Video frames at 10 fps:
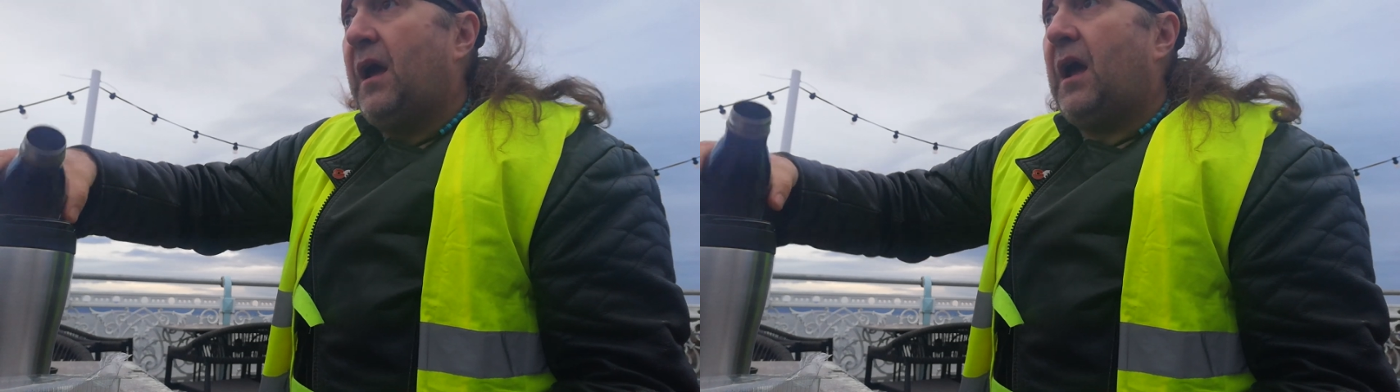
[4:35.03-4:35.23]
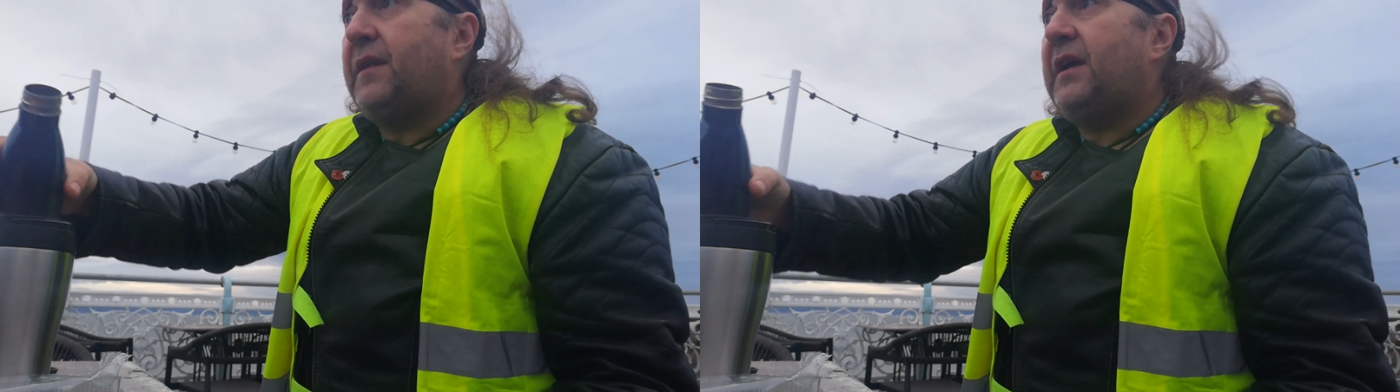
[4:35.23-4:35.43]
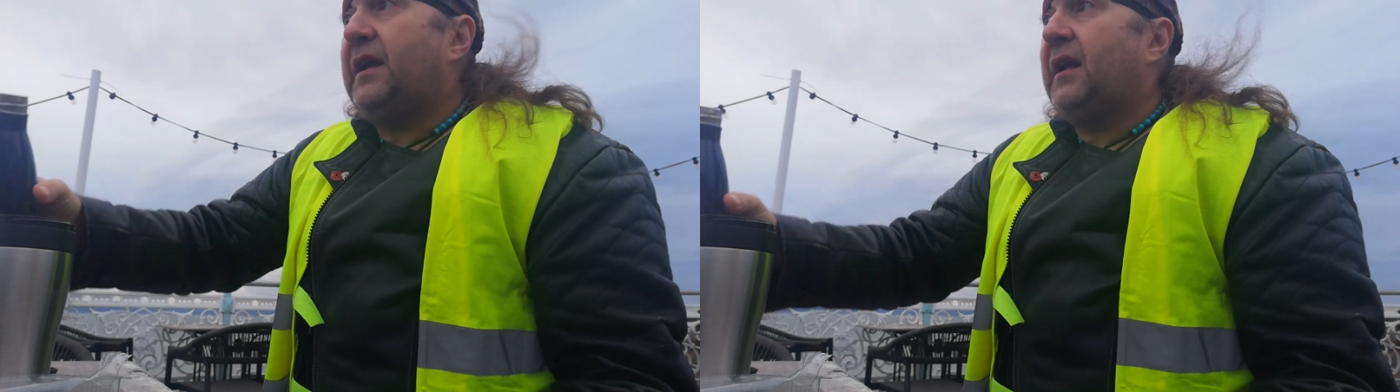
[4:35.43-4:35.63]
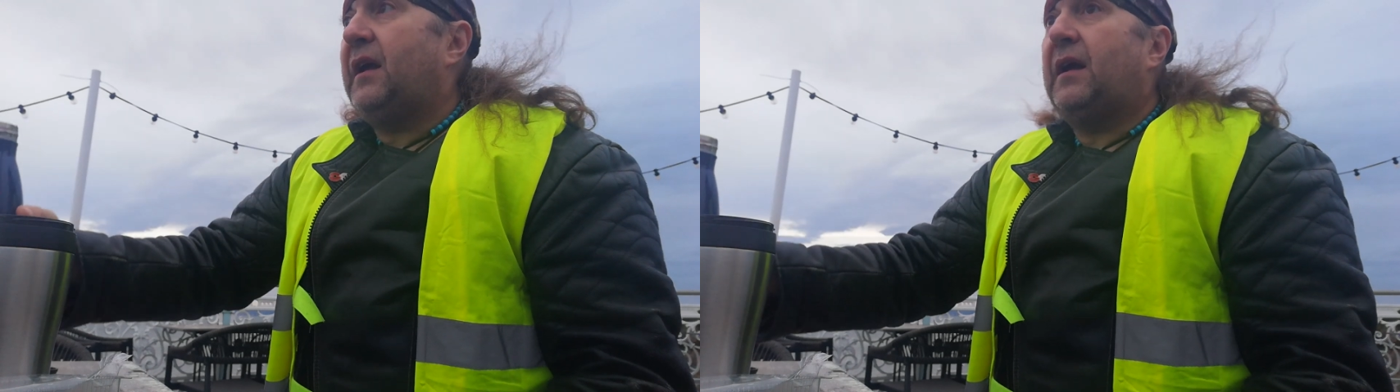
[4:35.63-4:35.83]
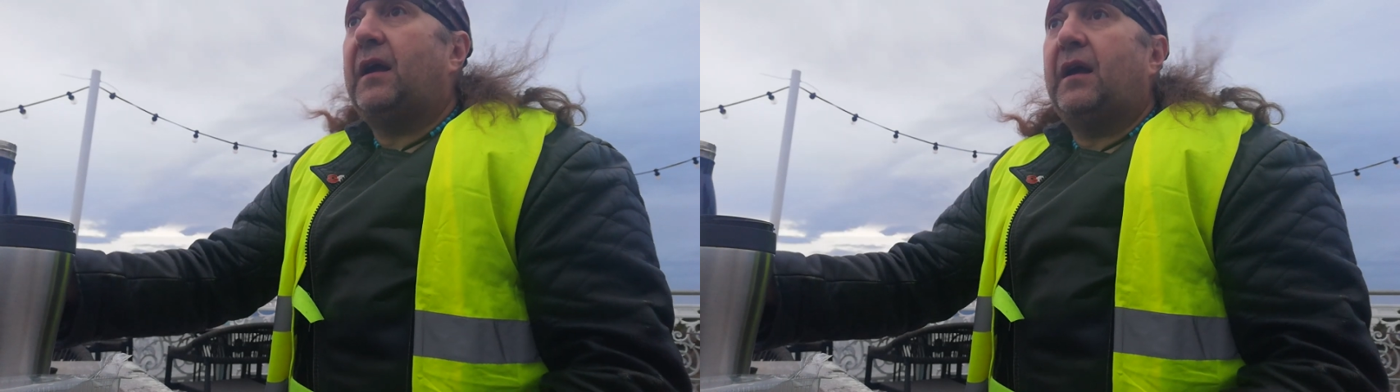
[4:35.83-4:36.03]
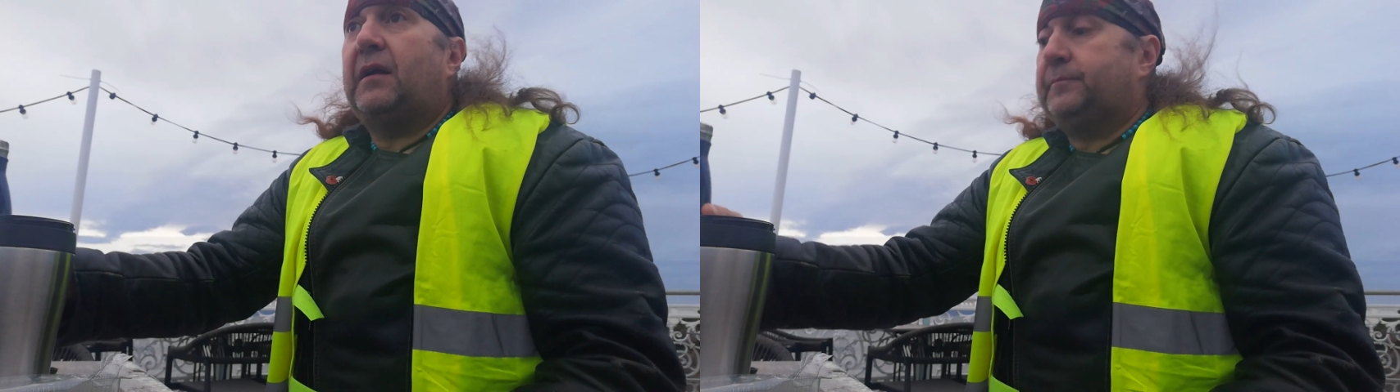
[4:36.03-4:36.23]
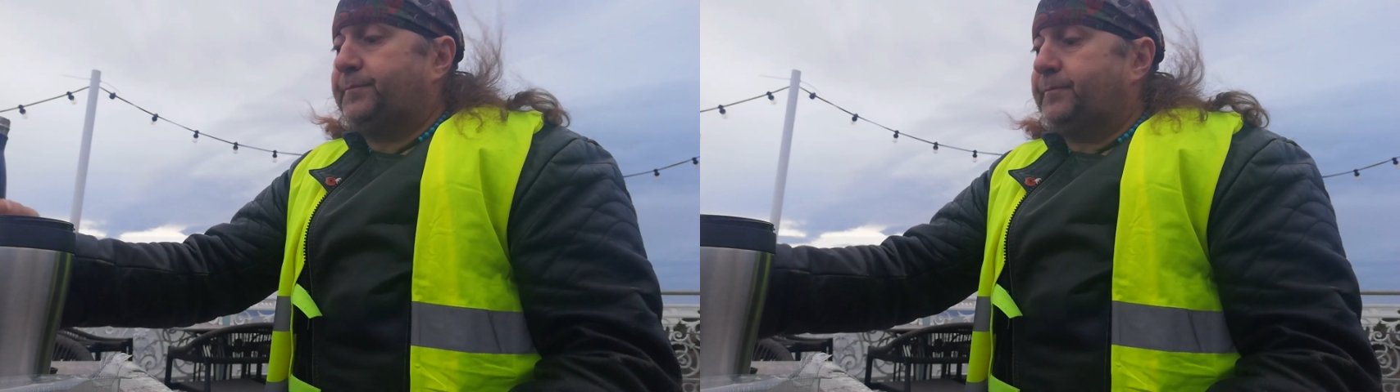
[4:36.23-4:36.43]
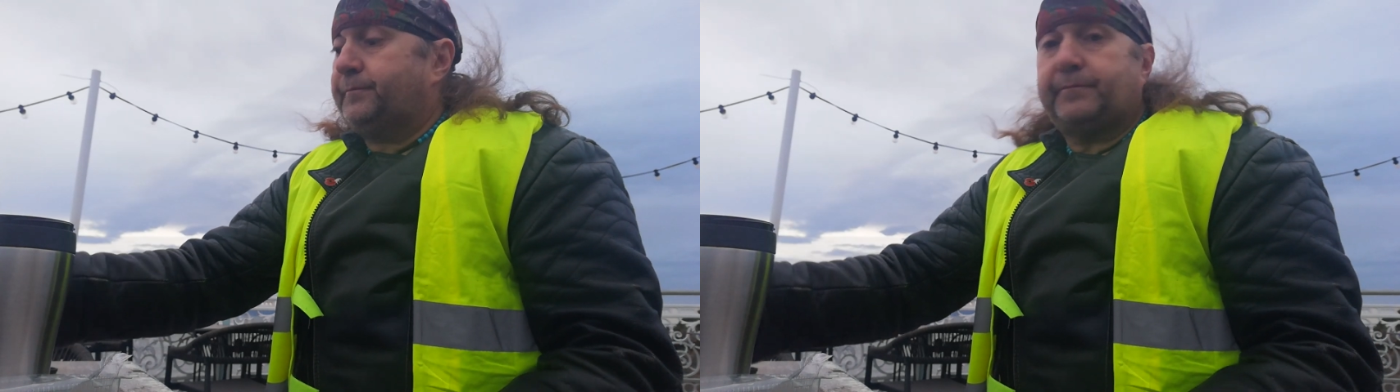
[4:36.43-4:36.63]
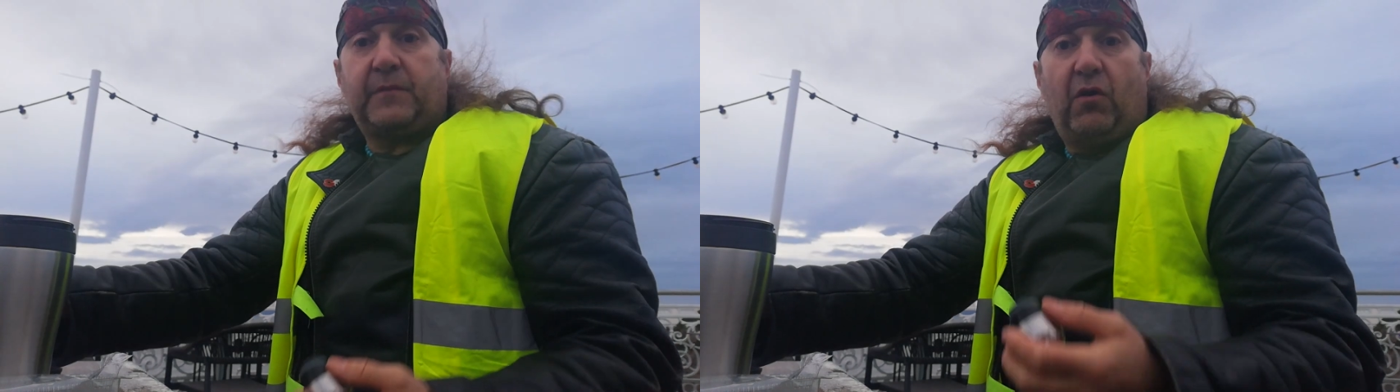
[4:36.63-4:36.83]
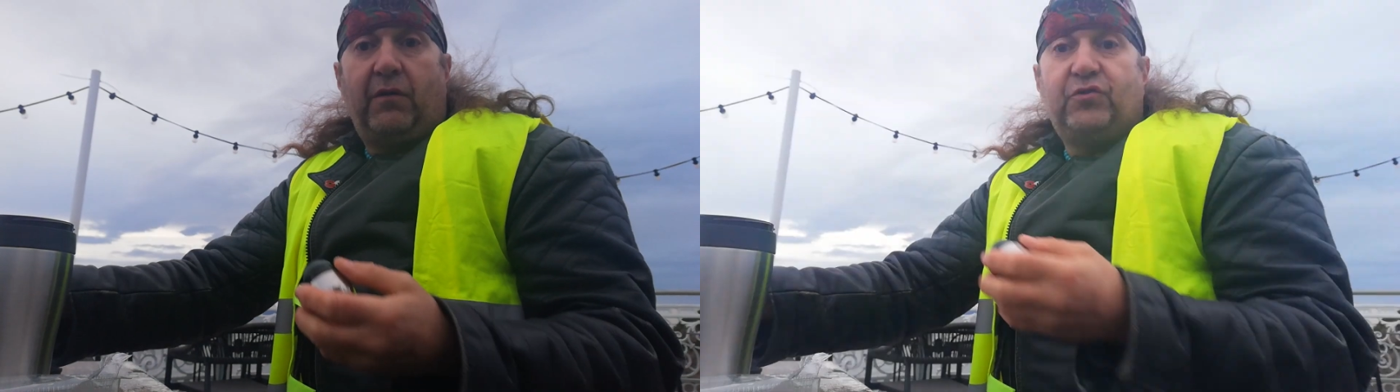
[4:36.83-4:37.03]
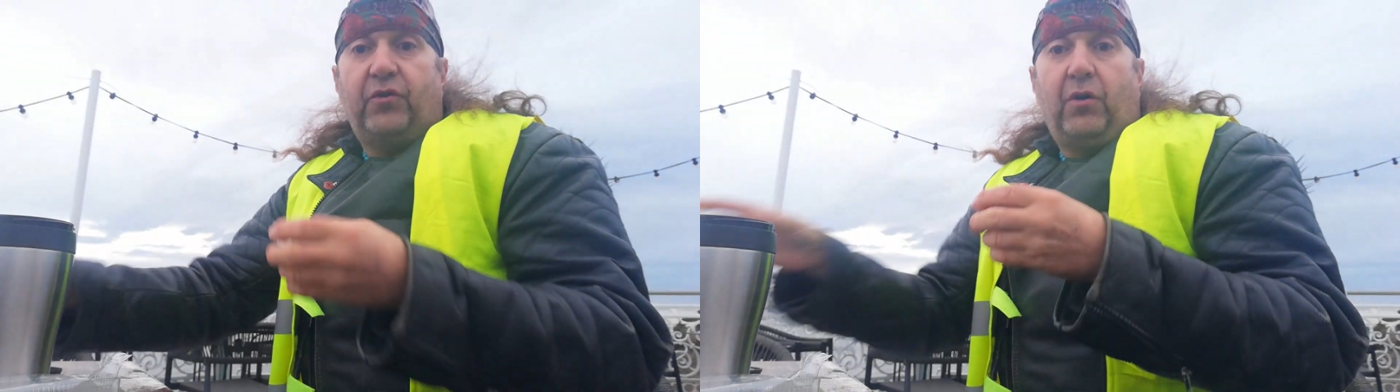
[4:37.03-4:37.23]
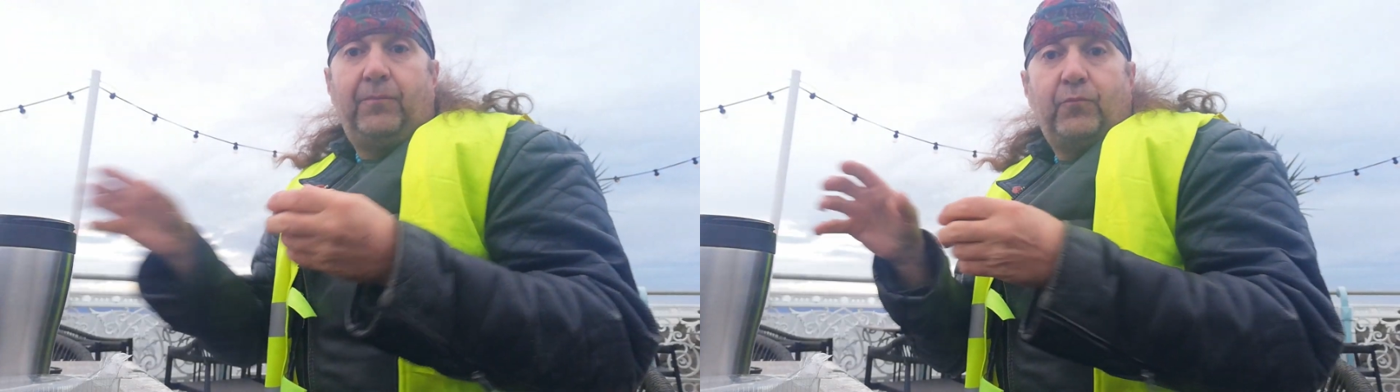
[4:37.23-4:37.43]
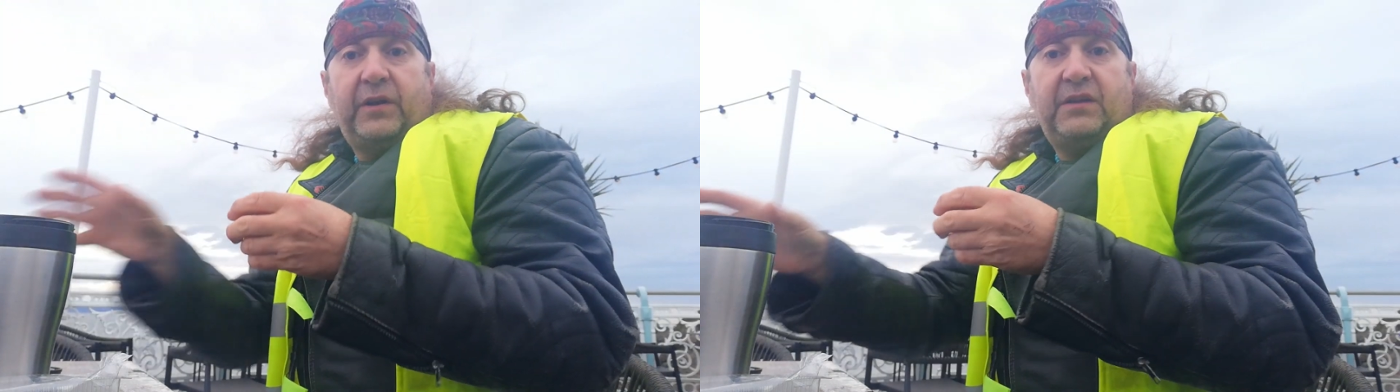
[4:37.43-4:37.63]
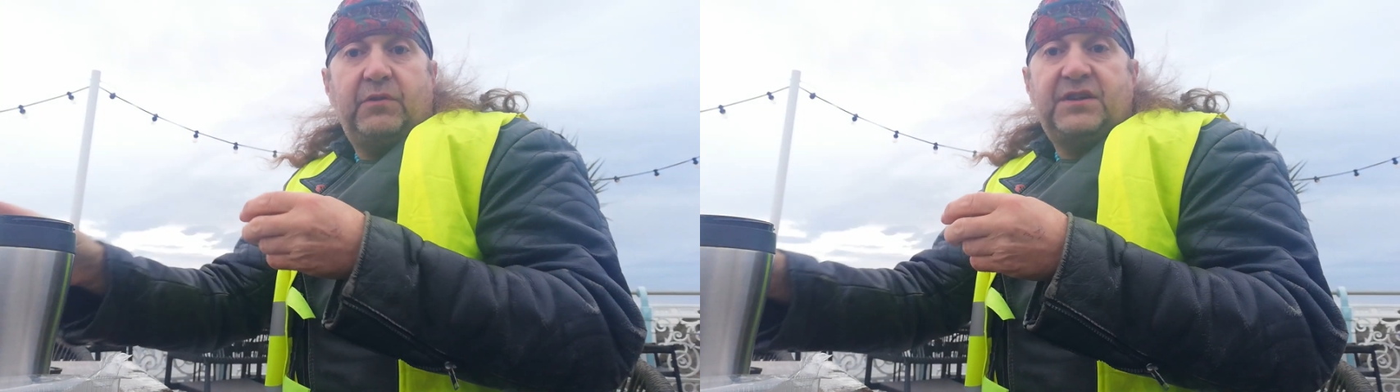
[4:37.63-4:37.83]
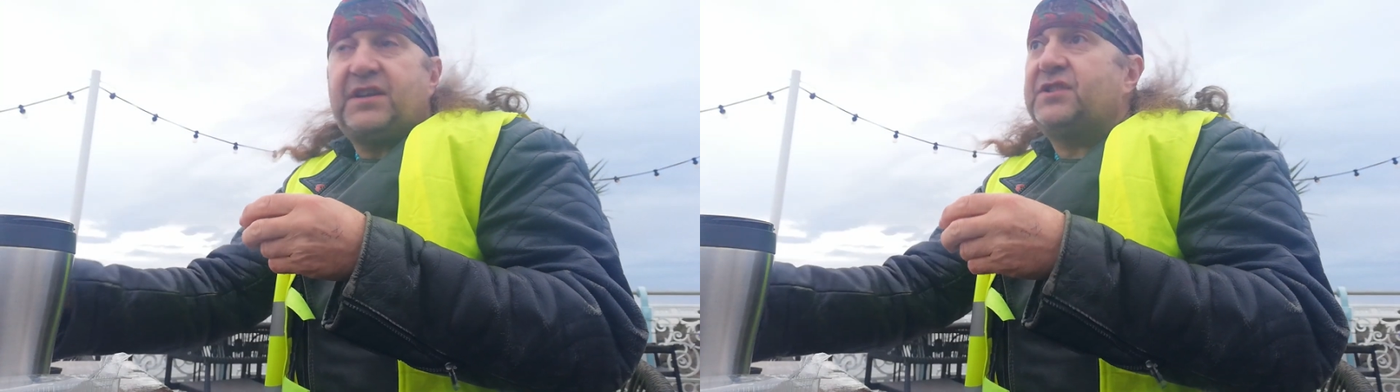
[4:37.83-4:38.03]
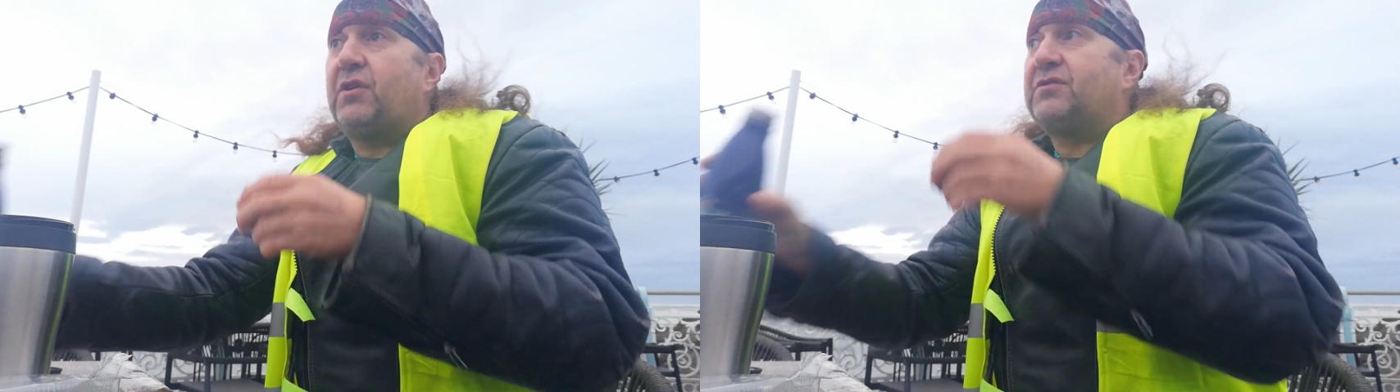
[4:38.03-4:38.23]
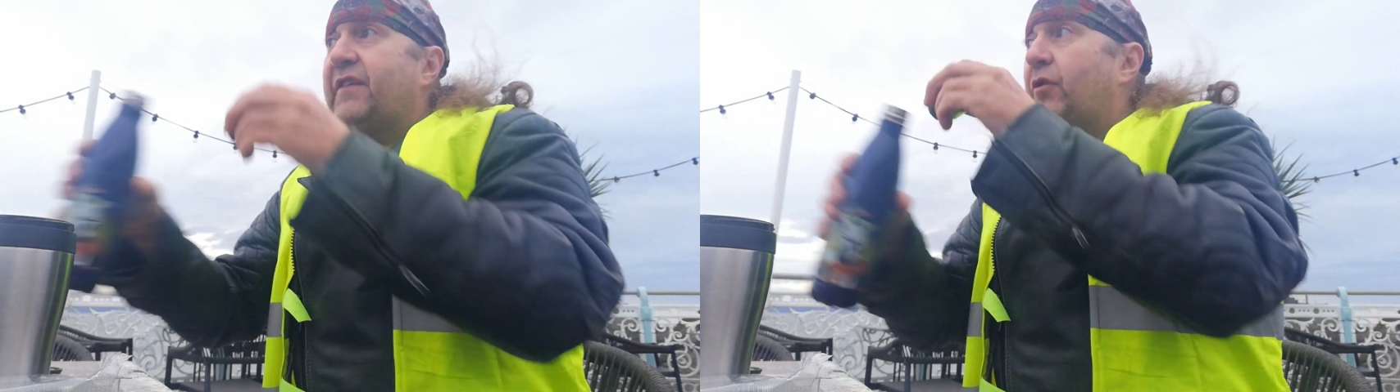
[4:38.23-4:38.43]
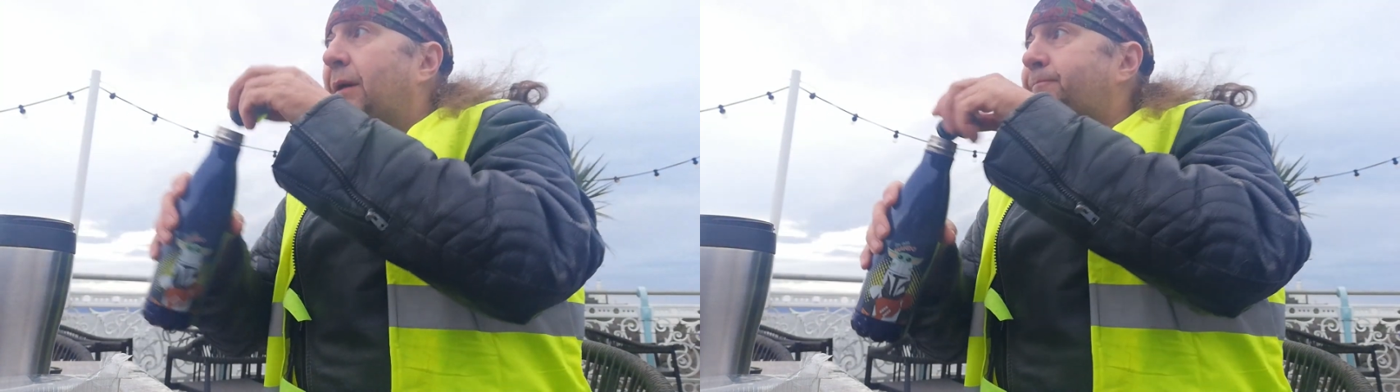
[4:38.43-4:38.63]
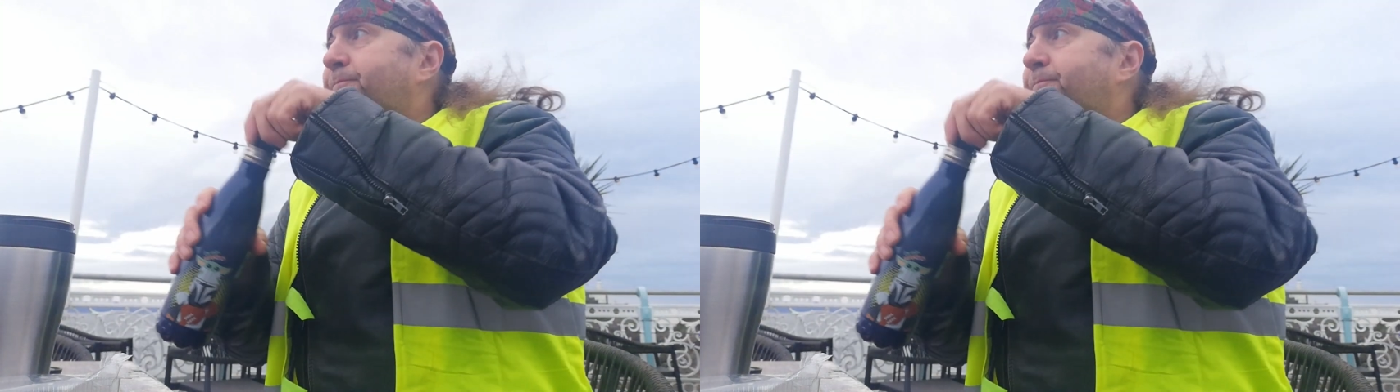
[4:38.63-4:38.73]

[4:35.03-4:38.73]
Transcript: and then well if you don't know when I, when I sing songs everywhere